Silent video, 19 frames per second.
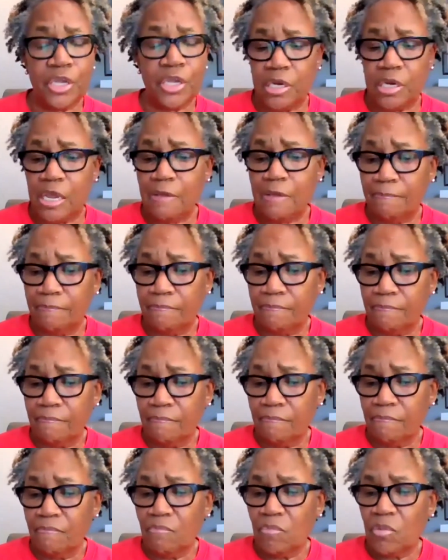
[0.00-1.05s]
didn't he?
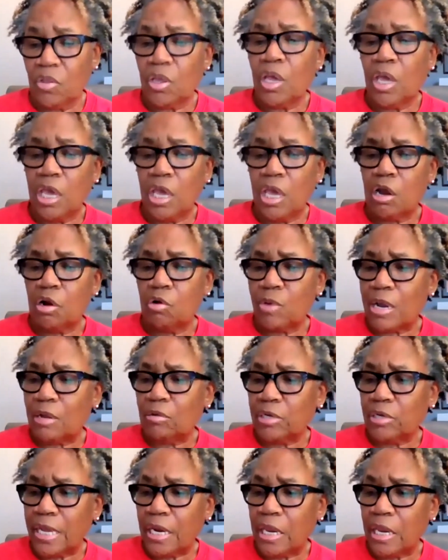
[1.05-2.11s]
He hung
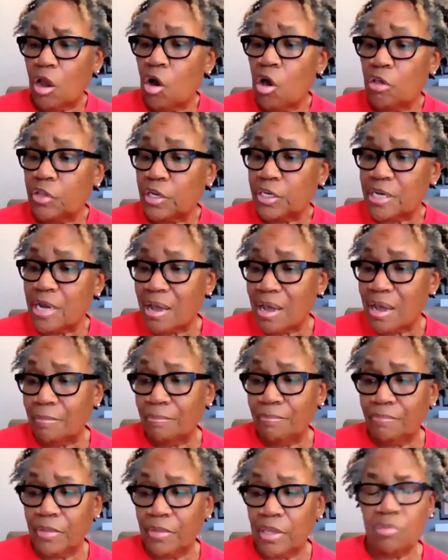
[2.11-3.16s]
around Laney all the
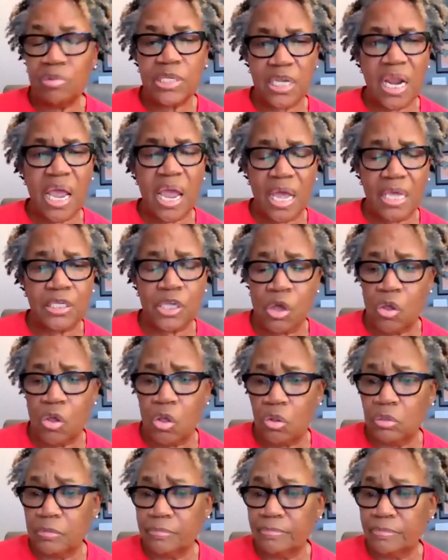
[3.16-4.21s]
time. He was an
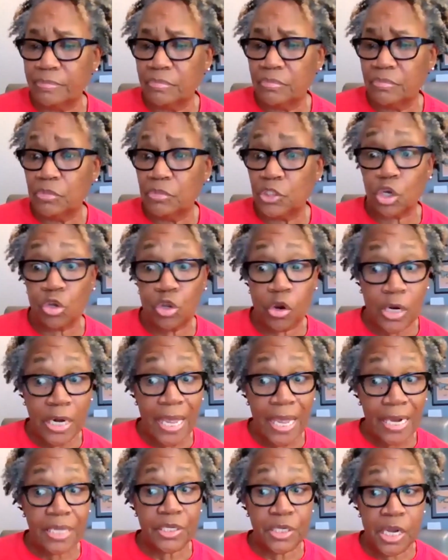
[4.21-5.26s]
asshole. So you're
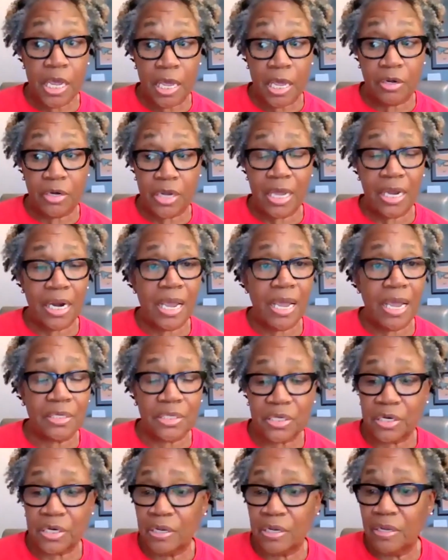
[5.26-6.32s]
glad he's dead, Don
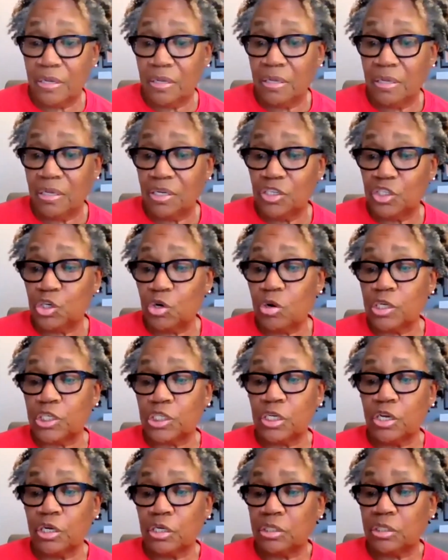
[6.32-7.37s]
asked.
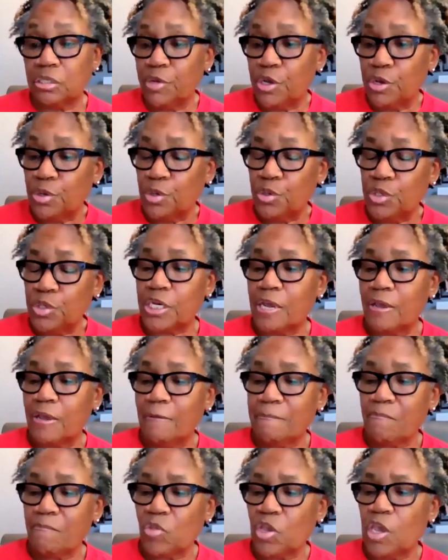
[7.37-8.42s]
George looked amused.
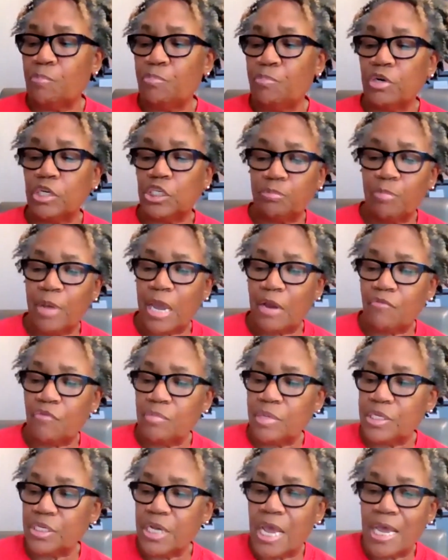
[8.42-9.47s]
He pushed back
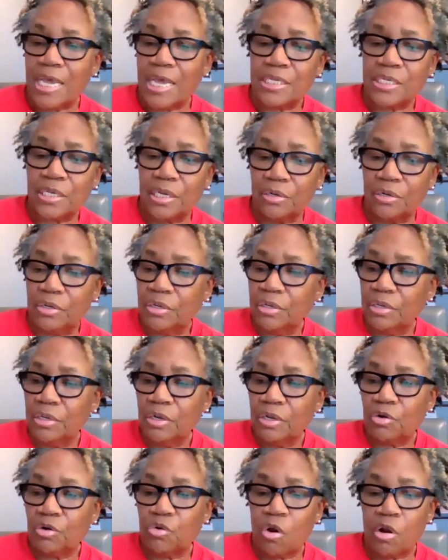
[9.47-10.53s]
from his desk and
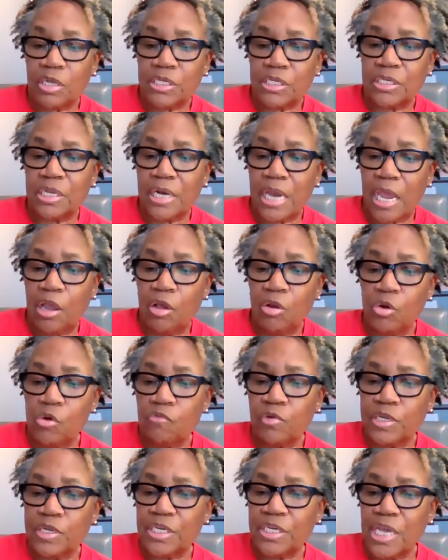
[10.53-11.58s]
crossed an ankle
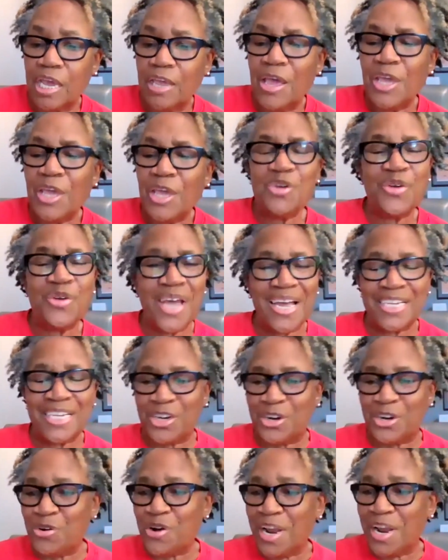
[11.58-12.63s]
over his knee. You guys
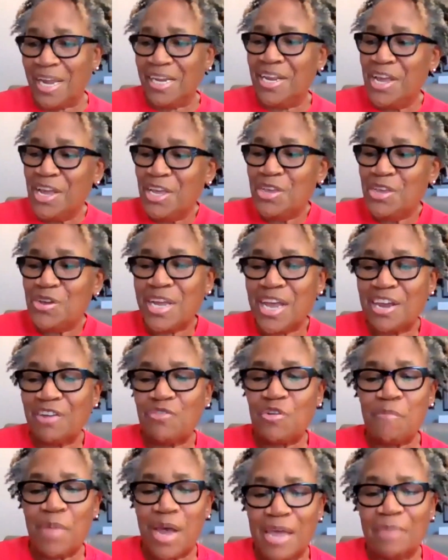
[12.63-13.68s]
are great. You kind
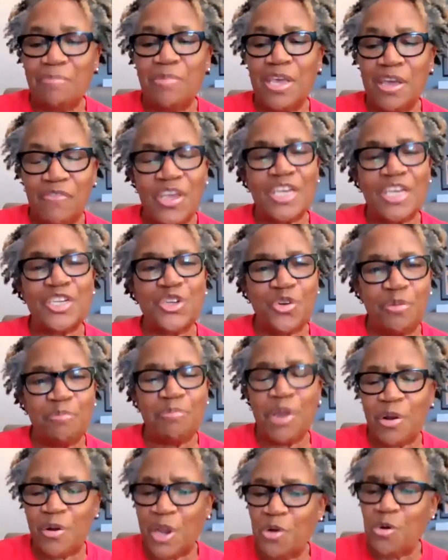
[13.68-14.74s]
of remind me of Esther and
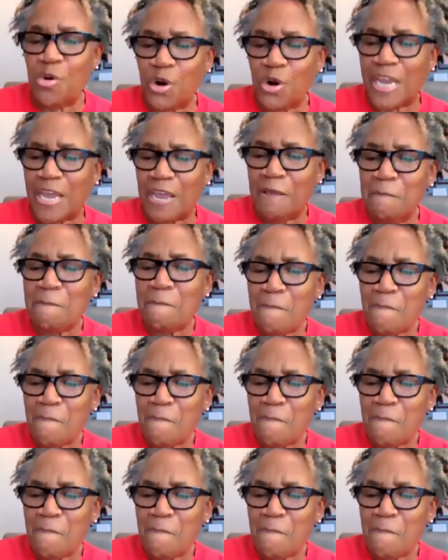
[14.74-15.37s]
Berry Gordy.